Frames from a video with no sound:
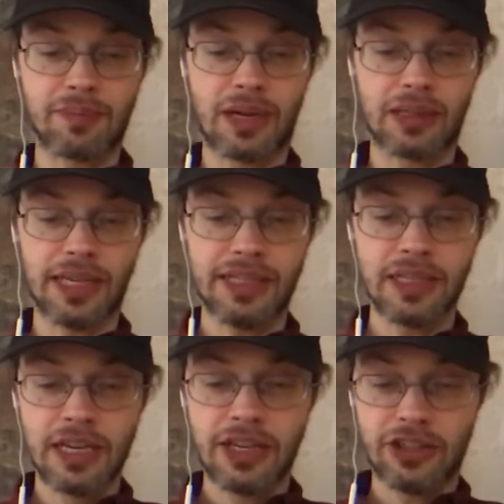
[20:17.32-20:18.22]
my light,
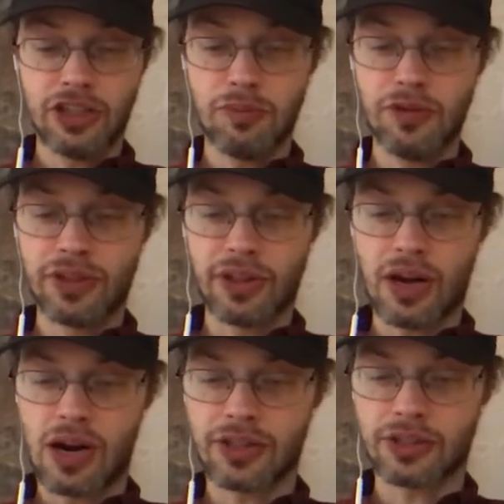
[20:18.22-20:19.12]
she removed to the
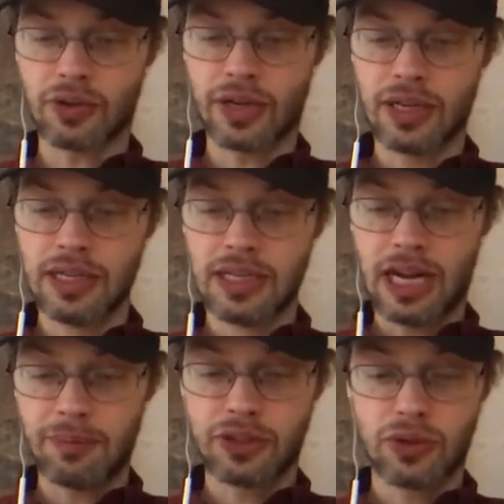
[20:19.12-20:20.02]
hearthstone.
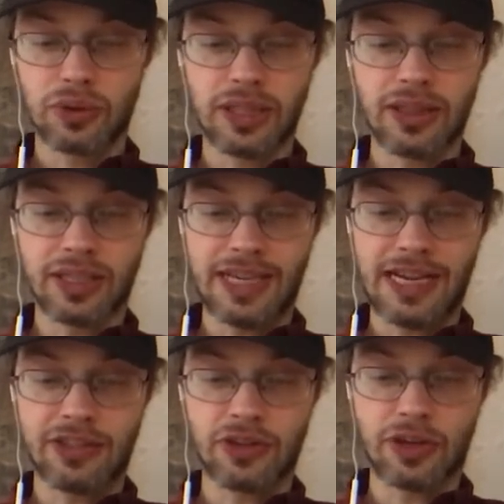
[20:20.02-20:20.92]
I bestowed little
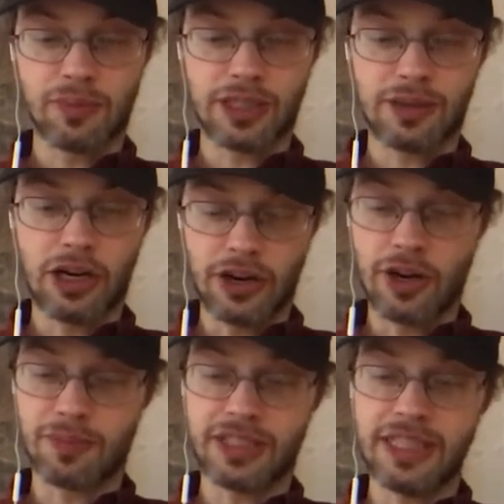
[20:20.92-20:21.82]
attention on her
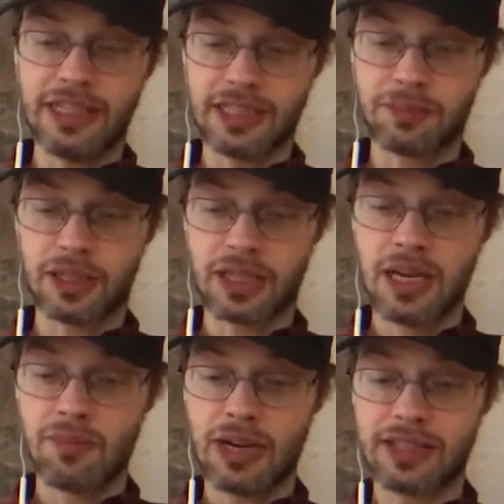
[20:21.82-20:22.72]
proceedings, but
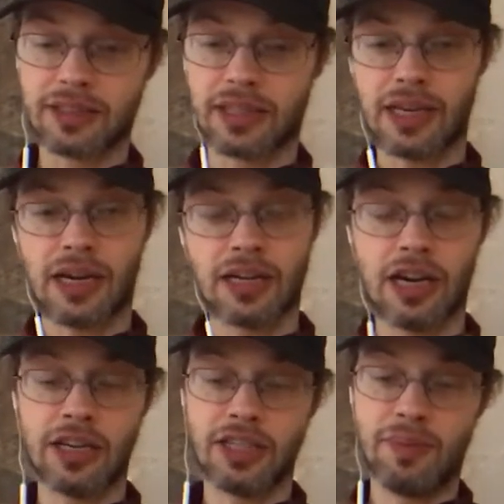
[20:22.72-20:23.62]
presently I
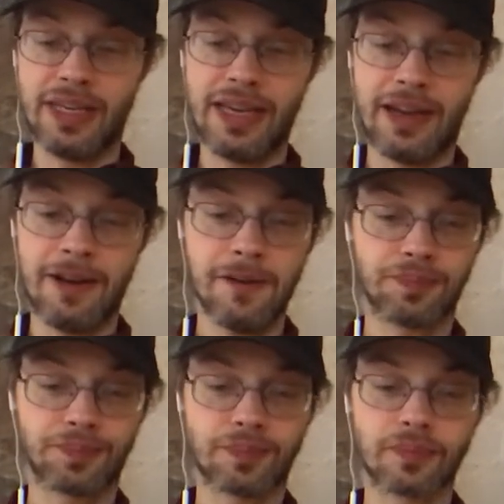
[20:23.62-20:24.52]
heard her begin.
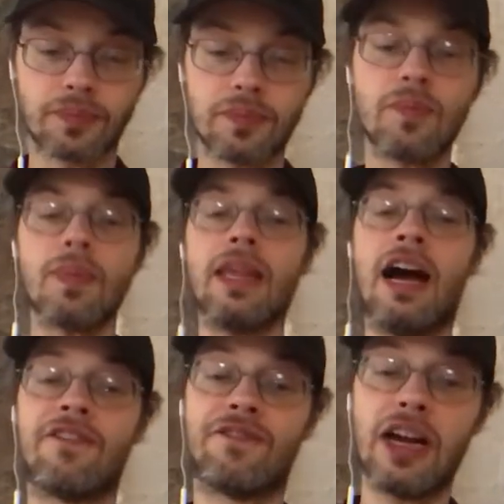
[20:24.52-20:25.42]

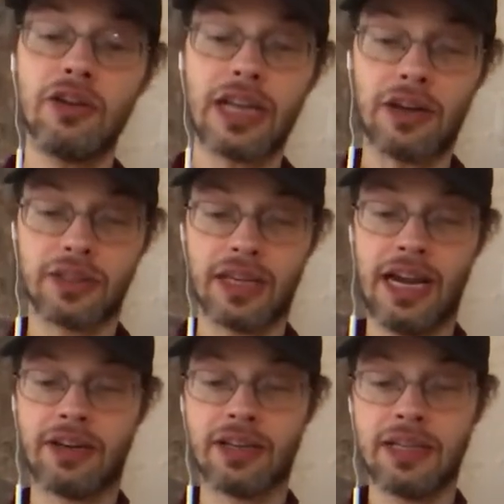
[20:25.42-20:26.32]
"I've found out,
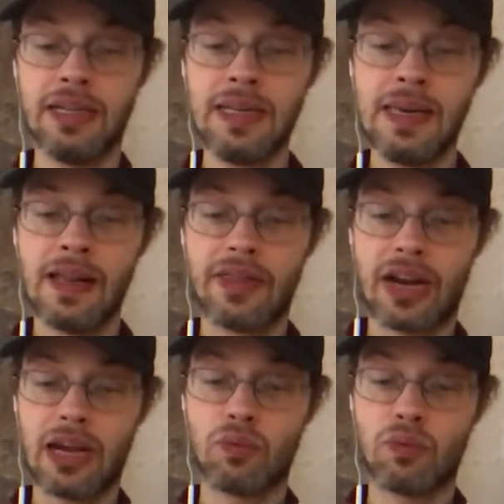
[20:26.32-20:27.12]
Hareton, that